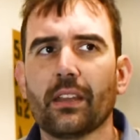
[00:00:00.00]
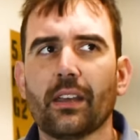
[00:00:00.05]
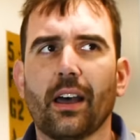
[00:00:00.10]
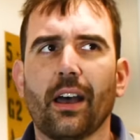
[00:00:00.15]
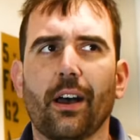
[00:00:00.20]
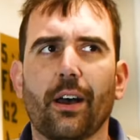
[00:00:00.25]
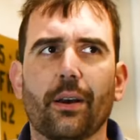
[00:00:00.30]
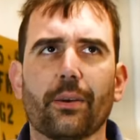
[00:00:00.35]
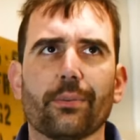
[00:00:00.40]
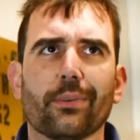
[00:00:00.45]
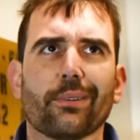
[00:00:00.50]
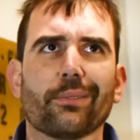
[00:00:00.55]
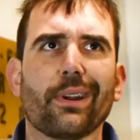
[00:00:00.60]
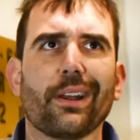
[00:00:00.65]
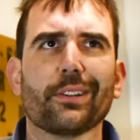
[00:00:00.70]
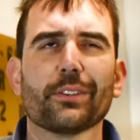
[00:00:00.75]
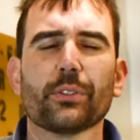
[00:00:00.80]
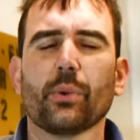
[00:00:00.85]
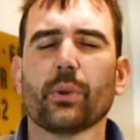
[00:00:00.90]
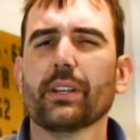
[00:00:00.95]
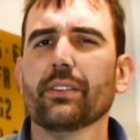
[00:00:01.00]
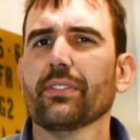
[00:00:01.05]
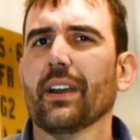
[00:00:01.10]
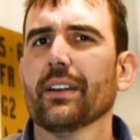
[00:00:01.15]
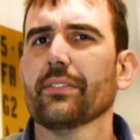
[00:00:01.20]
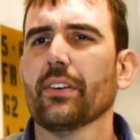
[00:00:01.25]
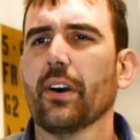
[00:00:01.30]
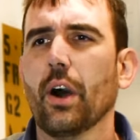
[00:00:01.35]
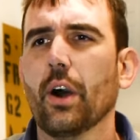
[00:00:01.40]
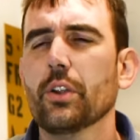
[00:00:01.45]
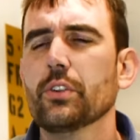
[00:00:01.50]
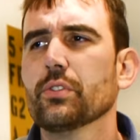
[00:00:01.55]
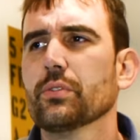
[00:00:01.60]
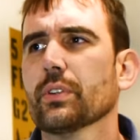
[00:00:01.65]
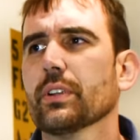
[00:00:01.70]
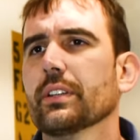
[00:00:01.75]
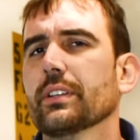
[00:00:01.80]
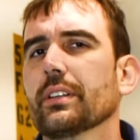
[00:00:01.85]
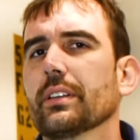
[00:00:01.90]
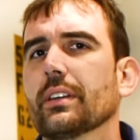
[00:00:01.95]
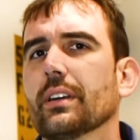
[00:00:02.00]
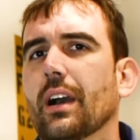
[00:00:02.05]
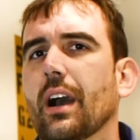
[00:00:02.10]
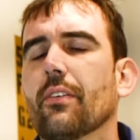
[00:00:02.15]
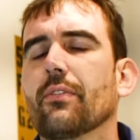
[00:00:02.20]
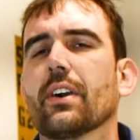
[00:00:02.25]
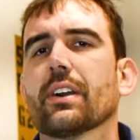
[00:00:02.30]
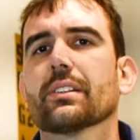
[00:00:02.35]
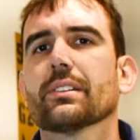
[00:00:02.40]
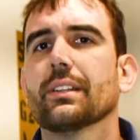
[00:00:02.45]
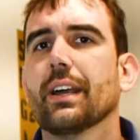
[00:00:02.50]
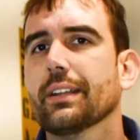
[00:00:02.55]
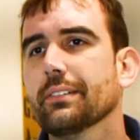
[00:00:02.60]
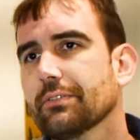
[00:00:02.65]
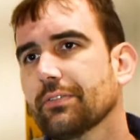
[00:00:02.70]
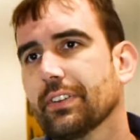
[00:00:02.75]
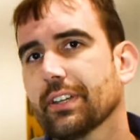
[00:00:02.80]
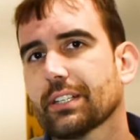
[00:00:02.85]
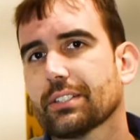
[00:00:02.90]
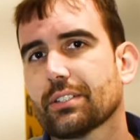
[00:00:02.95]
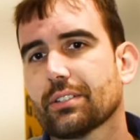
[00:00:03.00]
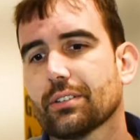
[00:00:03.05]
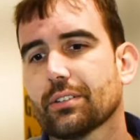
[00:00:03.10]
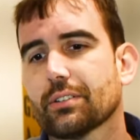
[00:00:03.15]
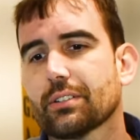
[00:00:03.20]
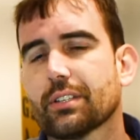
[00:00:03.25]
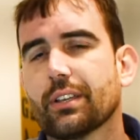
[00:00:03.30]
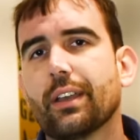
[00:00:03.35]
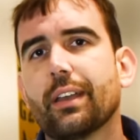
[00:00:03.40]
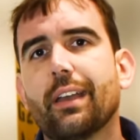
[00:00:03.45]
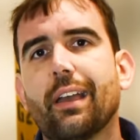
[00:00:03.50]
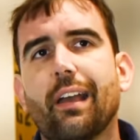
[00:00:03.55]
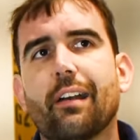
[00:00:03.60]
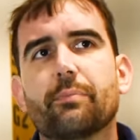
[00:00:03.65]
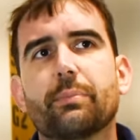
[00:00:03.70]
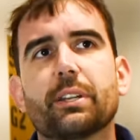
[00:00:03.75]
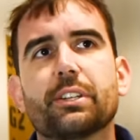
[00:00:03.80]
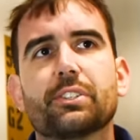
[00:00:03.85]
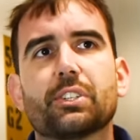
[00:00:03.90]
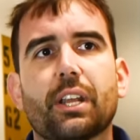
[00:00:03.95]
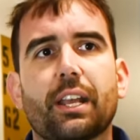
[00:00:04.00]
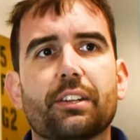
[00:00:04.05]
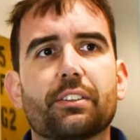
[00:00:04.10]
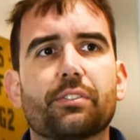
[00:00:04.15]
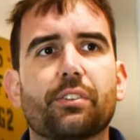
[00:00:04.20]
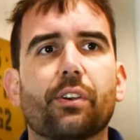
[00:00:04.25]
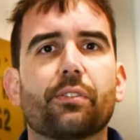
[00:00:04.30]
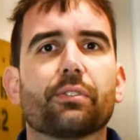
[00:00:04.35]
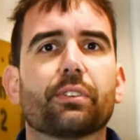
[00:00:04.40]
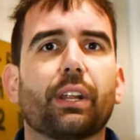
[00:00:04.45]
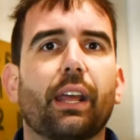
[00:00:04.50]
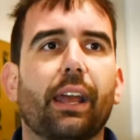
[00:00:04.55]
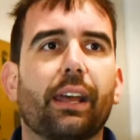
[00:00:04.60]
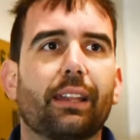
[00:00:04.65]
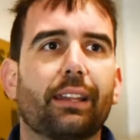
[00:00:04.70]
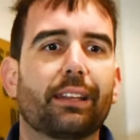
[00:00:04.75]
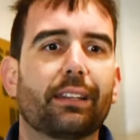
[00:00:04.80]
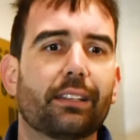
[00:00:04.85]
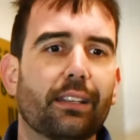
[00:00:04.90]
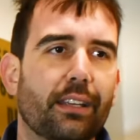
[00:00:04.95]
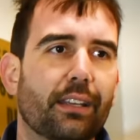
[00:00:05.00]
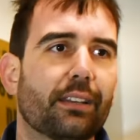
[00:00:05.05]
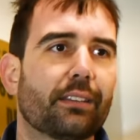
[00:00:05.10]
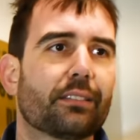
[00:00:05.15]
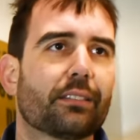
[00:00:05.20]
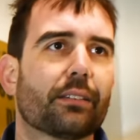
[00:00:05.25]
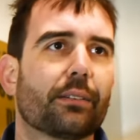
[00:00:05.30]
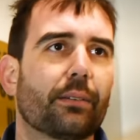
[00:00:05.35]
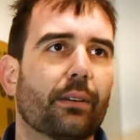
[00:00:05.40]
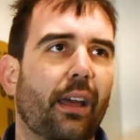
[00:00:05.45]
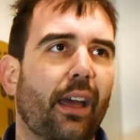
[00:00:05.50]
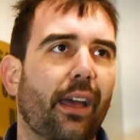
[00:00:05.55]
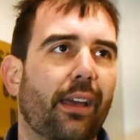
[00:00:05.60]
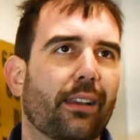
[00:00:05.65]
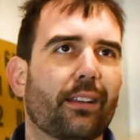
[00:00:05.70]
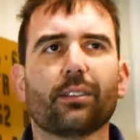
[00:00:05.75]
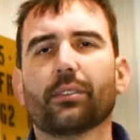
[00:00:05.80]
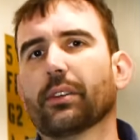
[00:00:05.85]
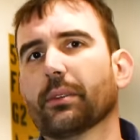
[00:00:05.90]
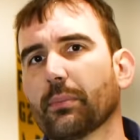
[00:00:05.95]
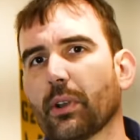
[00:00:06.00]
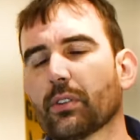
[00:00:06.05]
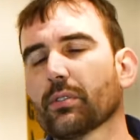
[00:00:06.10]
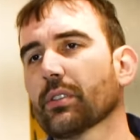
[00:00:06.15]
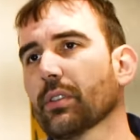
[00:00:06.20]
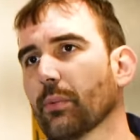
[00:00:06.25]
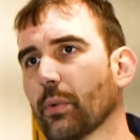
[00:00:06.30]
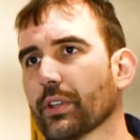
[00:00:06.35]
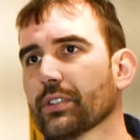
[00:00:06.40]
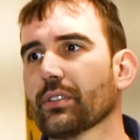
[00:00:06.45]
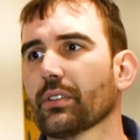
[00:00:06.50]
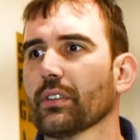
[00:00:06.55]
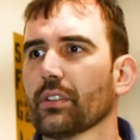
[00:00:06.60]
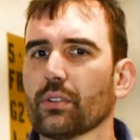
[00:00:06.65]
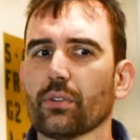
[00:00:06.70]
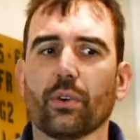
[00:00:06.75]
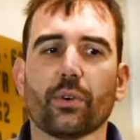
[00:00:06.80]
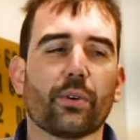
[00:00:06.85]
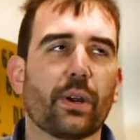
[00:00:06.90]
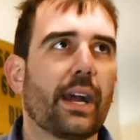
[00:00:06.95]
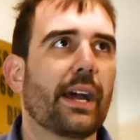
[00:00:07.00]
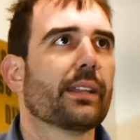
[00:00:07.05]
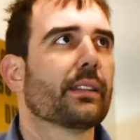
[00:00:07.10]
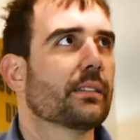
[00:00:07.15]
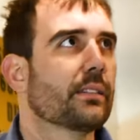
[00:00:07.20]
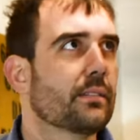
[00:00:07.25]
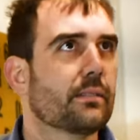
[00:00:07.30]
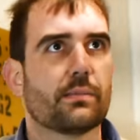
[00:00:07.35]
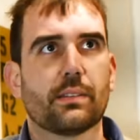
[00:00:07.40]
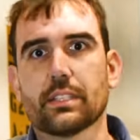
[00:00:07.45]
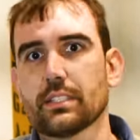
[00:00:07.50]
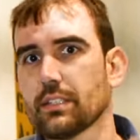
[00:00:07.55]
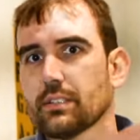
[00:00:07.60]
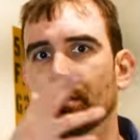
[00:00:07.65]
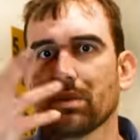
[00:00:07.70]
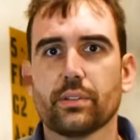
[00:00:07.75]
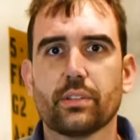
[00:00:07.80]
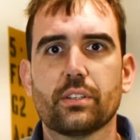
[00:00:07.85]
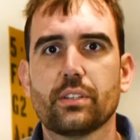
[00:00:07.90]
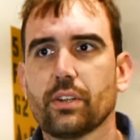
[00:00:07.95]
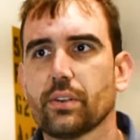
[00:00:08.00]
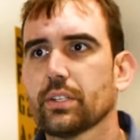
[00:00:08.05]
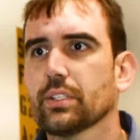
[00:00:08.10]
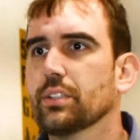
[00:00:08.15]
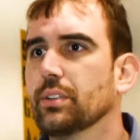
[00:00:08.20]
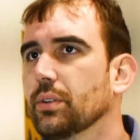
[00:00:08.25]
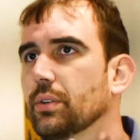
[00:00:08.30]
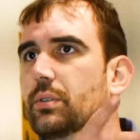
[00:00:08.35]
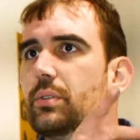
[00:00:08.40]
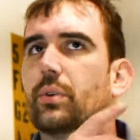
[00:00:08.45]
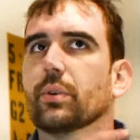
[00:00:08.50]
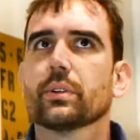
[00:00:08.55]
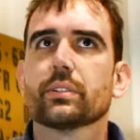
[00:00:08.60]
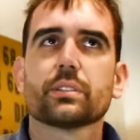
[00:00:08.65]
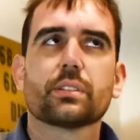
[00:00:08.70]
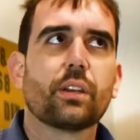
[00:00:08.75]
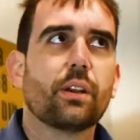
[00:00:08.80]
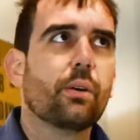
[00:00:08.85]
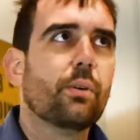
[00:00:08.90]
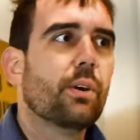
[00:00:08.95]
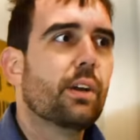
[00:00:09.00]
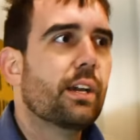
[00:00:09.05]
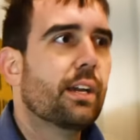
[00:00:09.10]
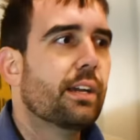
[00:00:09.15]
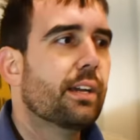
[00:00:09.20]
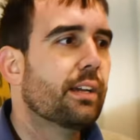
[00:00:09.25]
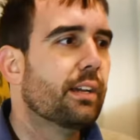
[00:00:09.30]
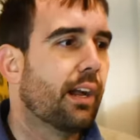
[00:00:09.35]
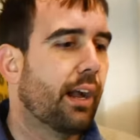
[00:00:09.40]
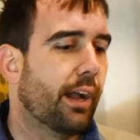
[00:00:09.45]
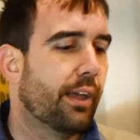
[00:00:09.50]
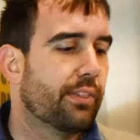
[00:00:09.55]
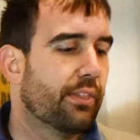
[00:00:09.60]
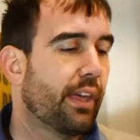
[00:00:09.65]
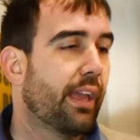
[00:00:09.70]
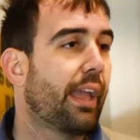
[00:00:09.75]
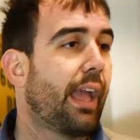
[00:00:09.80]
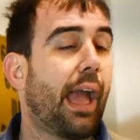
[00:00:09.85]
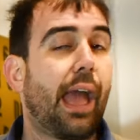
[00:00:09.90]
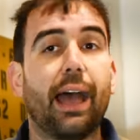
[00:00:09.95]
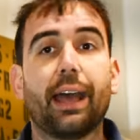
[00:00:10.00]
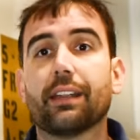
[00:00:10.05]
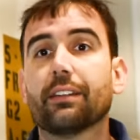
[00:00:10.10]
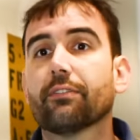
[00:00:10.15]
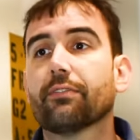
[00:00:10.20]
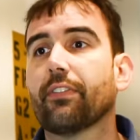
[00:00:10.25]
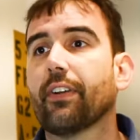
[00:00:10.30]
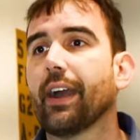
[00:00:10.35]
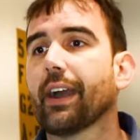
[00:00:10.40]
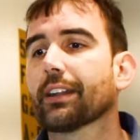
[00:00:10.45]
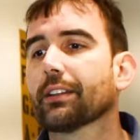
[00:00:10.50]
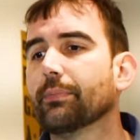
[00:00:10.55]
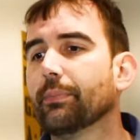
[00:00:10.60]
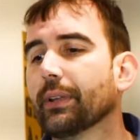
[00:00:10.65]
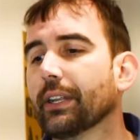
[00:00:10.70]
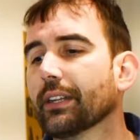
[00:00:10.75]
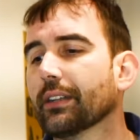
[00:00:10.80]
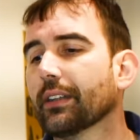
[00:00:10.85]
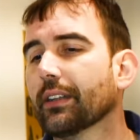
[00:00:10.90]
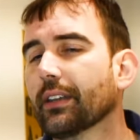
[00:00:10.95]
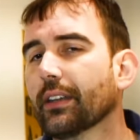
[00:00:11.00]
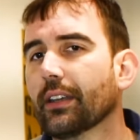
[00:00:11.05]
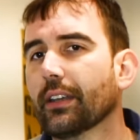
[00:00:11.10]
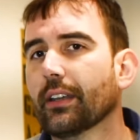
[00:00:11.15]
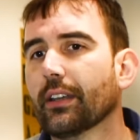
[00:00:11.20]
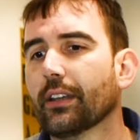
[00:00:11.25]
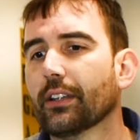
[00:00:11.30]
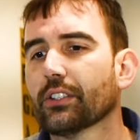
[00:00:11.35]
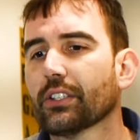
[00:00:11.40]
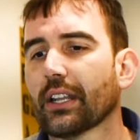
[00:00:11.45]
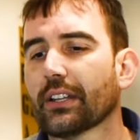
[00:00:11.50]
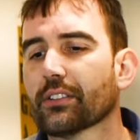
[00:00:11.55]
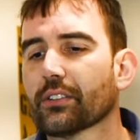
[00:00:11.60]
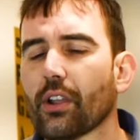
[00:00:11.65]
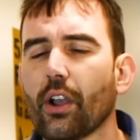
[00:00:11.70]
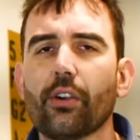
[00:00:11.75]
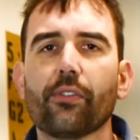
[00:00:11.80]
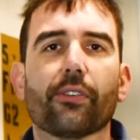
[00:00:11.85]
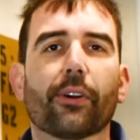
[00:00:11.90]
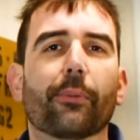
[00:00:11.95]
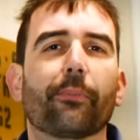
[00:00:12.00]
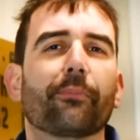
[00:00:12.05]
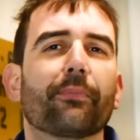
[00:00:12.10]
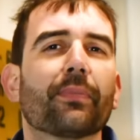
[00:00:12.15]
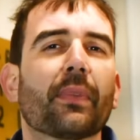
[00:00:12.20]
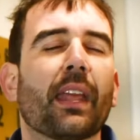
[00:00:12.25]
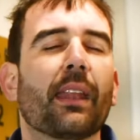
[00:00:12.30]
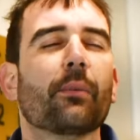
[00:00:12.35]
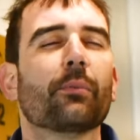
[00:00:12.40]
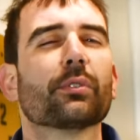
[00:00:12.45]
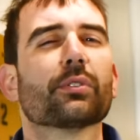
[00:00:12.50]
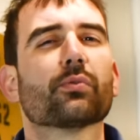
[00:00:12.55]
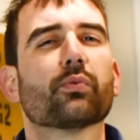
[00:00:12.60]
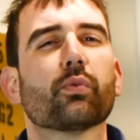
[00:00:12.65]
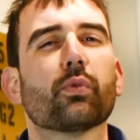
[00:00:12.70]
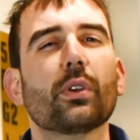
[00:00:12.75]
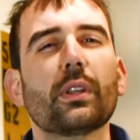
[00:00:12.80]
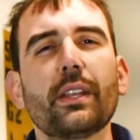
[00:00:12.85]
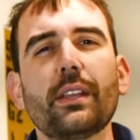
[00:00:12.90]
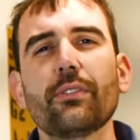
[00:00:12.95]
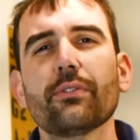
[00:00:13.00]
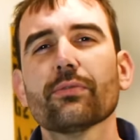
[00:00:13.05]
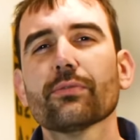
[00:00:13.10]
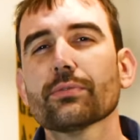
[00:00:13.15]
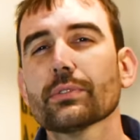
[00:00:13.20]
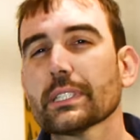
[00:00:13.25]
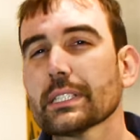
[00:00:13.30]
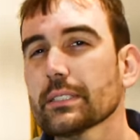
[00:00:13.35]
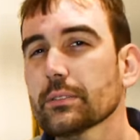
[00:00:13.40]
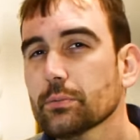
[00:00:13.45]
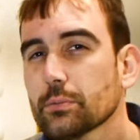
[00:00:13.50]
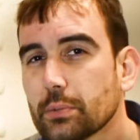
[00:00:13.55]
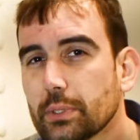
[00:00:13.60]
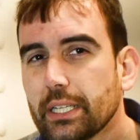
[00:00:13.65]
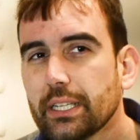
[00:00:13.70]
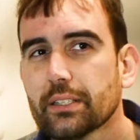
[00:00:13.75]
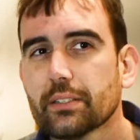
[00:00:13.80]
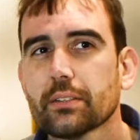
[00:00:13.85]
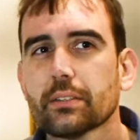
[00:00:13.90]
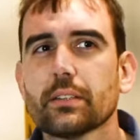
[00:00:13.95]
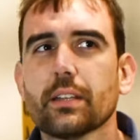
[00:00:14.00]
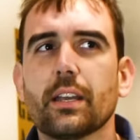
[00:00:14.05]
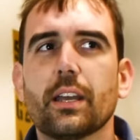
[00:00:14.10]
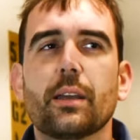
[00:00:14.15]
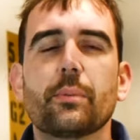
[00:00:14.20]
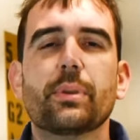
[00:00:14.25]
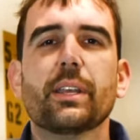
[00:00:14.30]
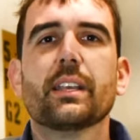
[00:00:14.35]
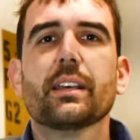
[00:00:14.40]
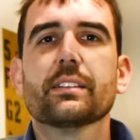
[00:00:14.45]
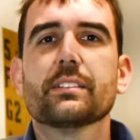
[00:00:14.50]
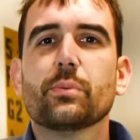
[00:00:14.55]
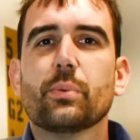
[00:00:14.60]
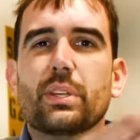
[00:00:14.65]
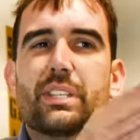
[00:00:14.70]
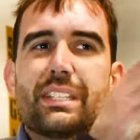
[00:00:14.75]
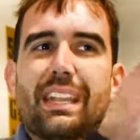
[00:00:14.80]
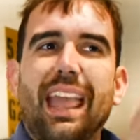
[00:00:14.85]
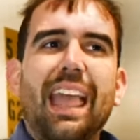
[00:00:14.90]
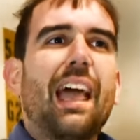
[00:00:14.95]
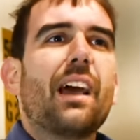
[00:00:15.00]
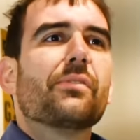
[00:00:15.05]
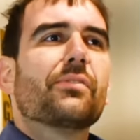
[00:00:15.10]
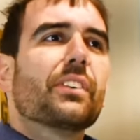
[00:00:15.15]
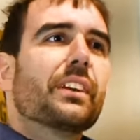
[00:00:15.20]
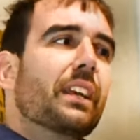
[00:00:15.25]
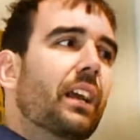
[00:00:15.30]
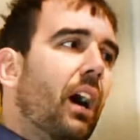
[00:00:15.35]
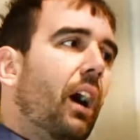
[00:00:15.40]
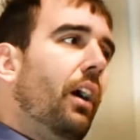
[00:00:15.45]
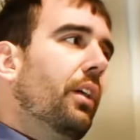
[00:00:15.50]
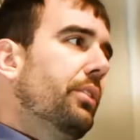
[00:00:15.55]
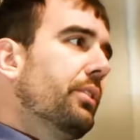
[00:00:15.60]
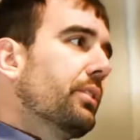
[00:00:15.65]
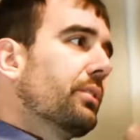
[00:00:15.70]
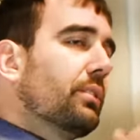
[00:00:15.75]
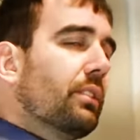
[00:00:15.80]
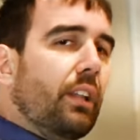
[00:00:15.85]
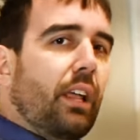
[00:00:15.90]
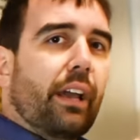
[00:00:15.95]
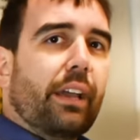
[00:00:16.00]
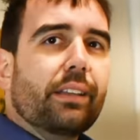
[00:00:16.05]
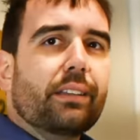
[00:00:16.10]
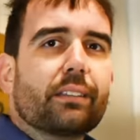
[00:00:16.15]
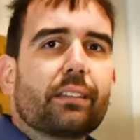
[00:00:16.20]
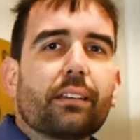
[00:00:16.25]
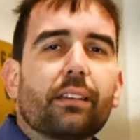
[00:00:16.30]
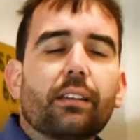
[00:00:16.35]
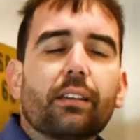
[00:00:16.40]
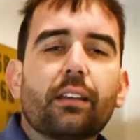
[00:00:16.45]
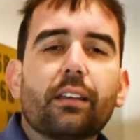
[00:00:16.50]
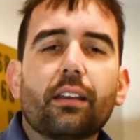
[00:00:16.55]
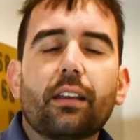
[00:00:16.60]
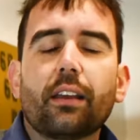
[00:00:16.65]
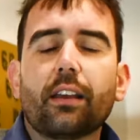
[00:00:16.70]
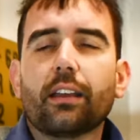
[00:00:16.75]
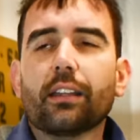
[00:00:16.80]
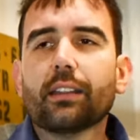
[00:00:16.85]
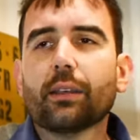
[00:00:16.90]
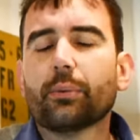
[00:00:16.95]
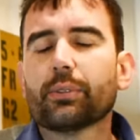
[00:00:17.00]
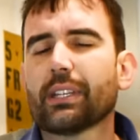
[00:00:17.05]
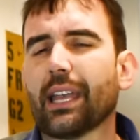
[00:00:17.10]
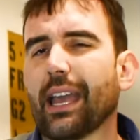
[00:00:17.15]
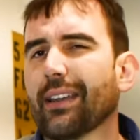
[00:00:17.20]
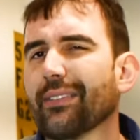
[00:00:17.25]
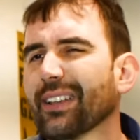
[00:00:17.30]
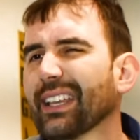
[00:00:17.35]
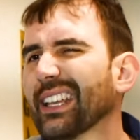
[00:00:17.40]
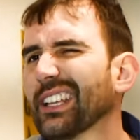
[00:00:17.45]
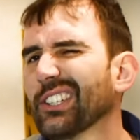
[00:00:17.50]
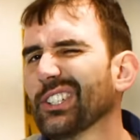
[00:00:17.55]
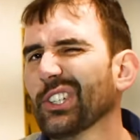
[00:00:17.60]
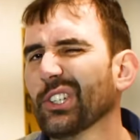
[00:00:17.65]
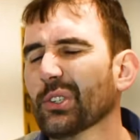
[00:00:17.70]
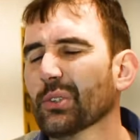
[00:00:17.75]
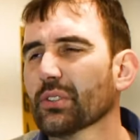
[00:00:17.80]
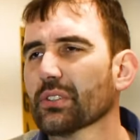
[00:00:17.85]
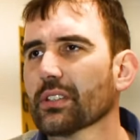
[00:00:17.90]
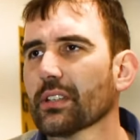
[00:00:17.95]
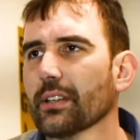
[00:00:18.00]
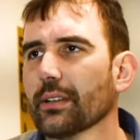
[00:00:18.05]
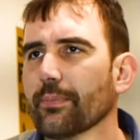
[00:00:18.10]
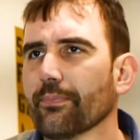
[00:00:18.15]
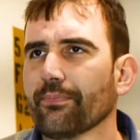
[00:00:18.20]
Uh, around 2,500 of our light fixtures have been changed over to LEDs, uh, including most of the ones on the tour route, and this is on the Turret 2 tour, so uh, they had in fact been changed over. It was really freaking weird because it was every other light that was having issues.